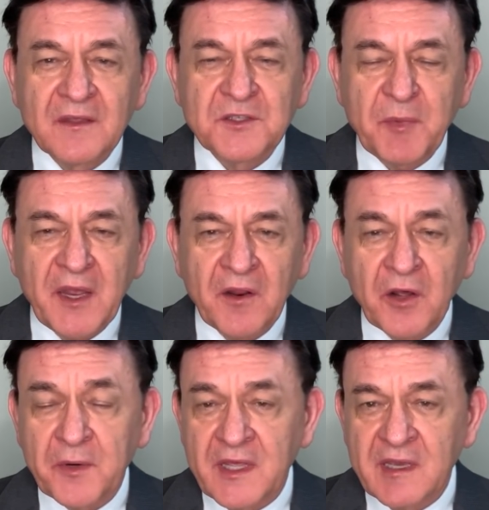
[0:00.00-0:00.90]
Japan had
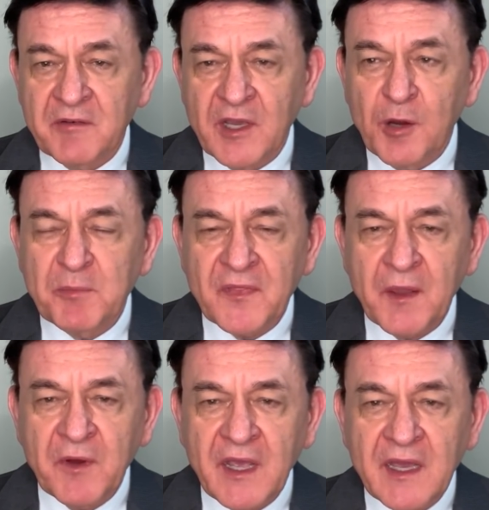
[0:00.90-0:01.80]
already given up, but
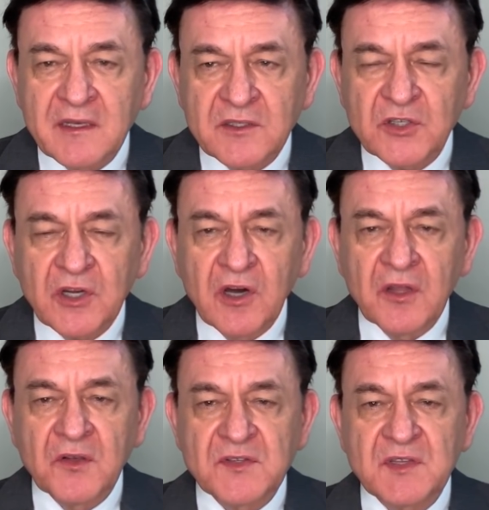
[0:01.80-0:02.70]
they went ahead and took
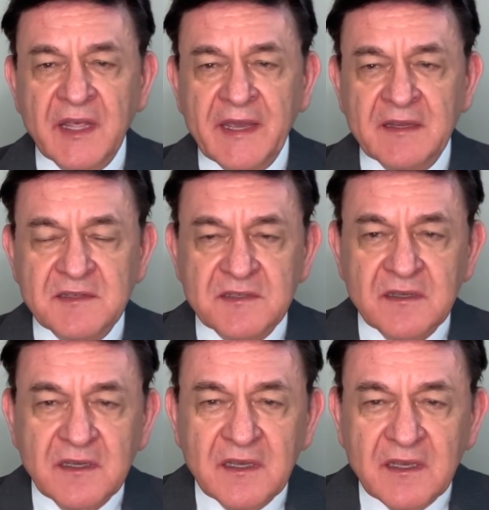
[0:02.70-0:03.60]
all those lands.
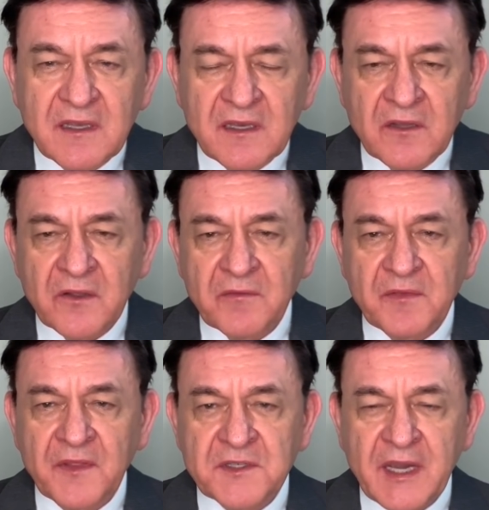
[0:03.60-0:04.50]

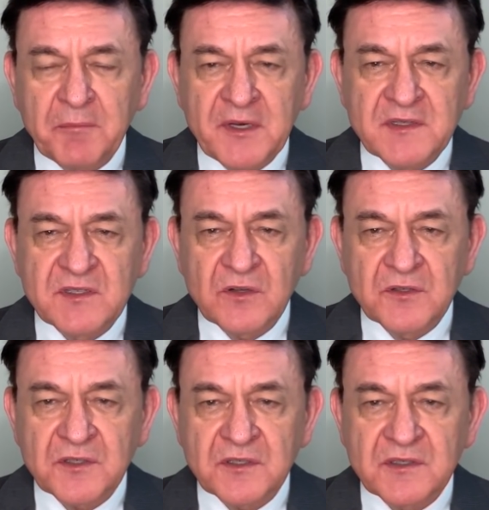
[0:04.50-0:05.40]
The Japanese
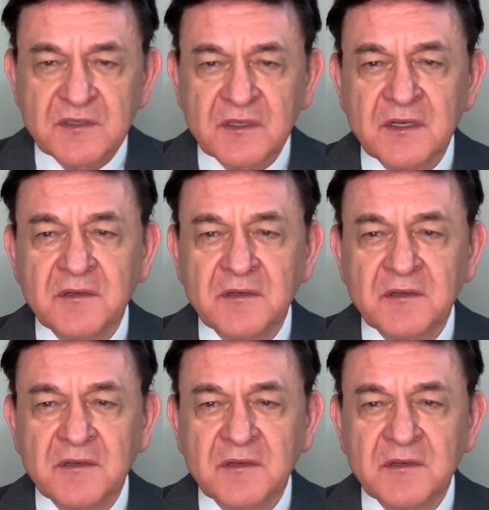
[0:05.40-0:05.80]
soldiers,